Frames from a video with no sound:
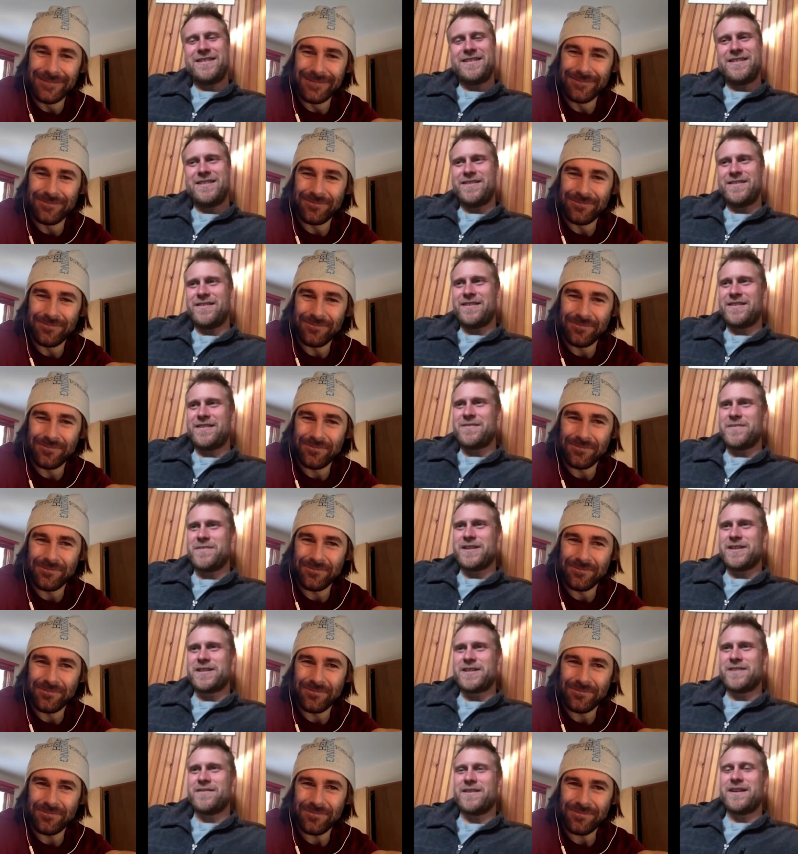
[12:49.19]
Speaker 1: Doing
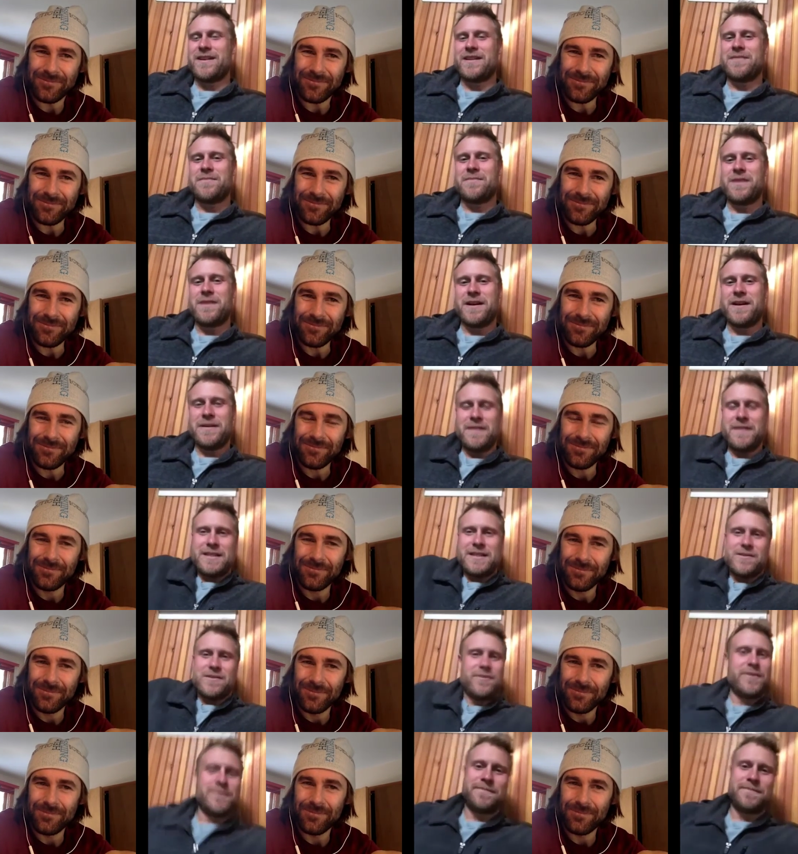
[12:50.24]
commercial work, but it's
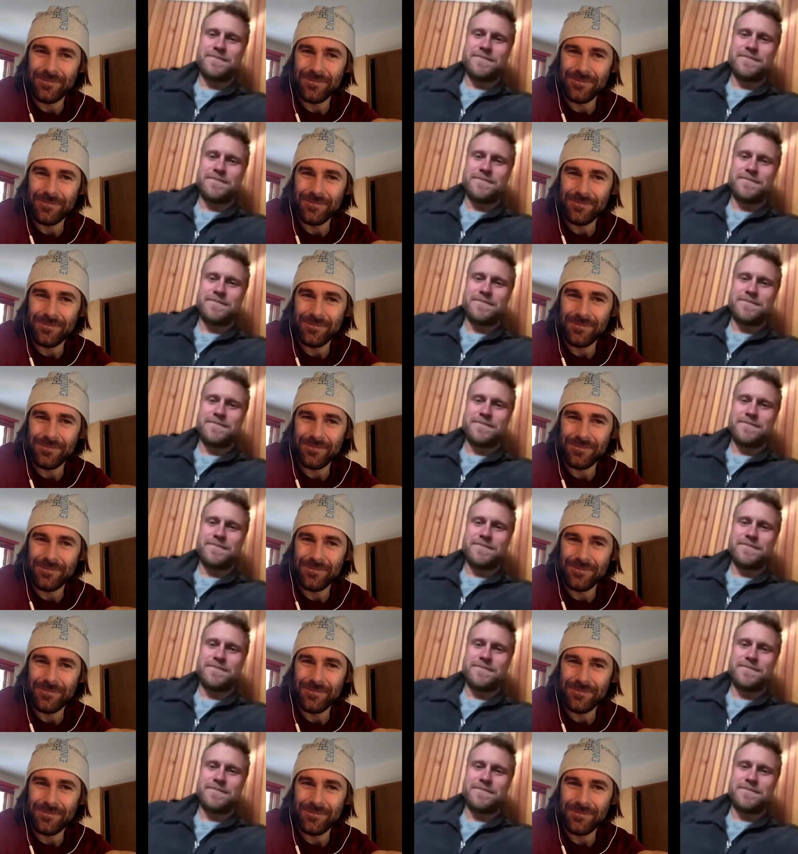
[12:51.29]
cool.